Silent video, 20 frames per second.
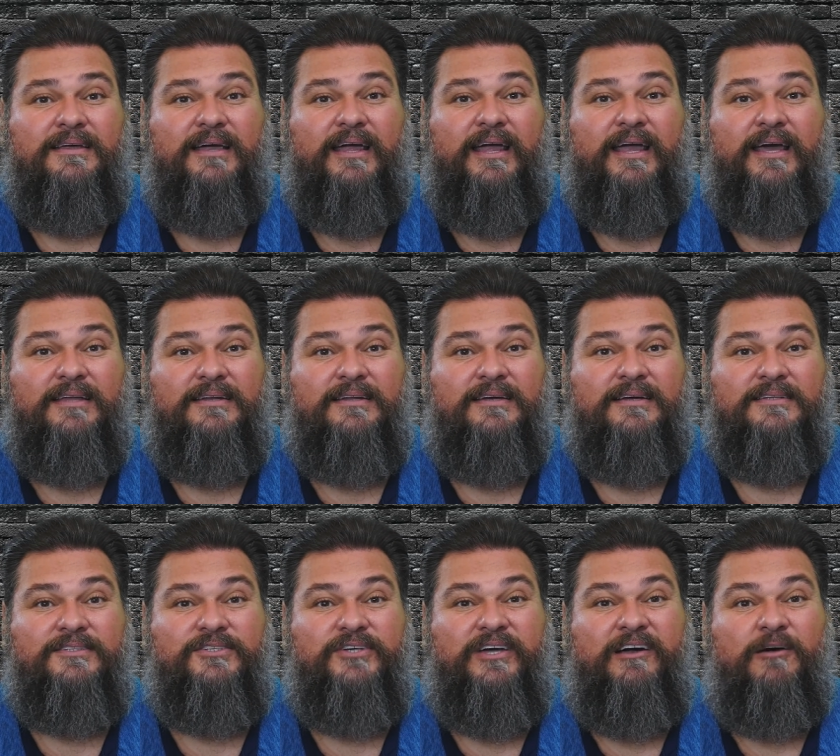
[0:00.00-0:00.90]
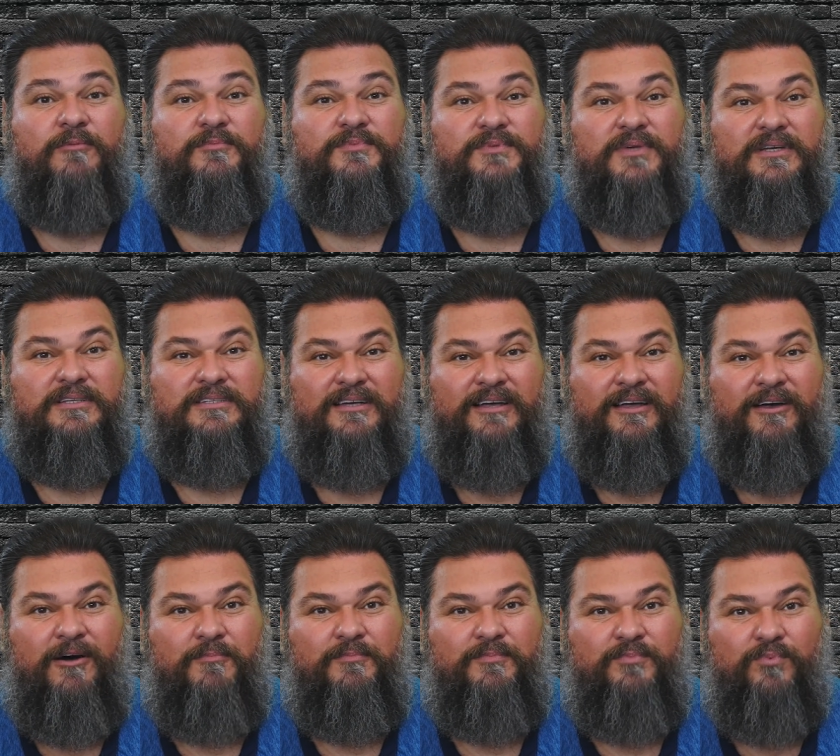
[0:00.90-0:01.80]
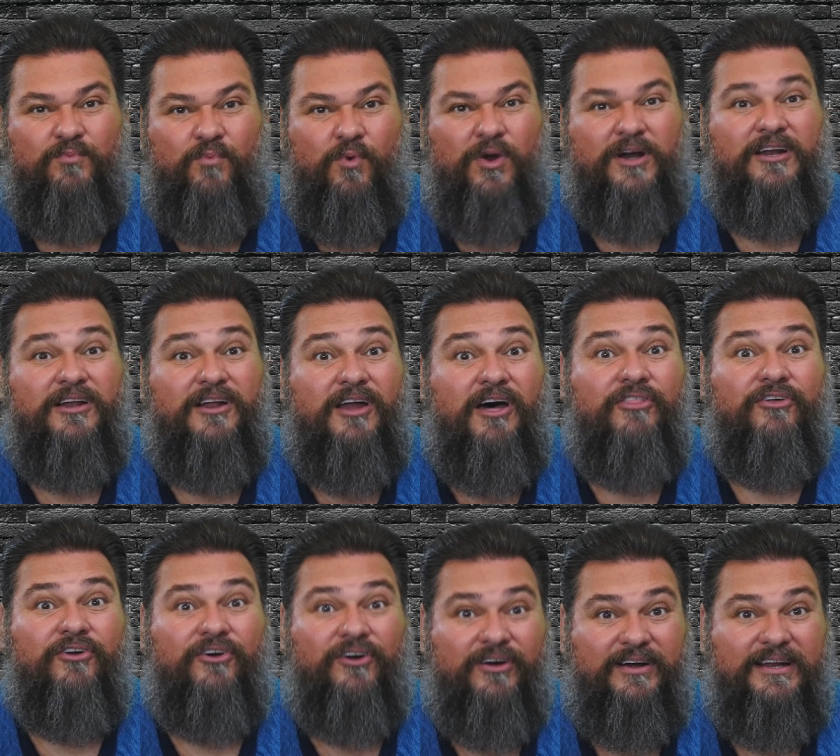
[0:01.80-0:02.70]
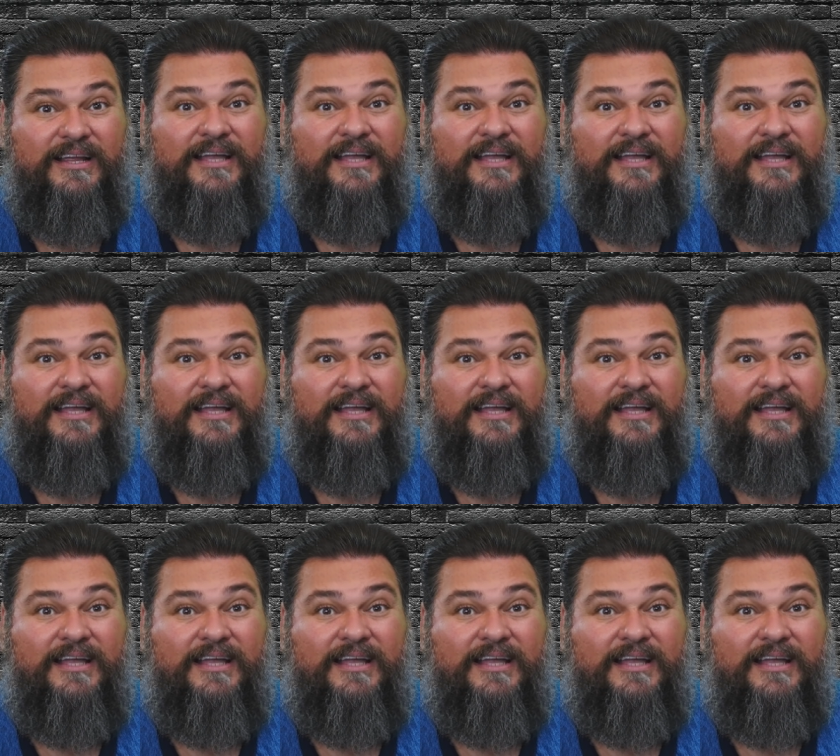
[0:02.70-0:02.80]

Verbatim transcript: and uh, to help to help one another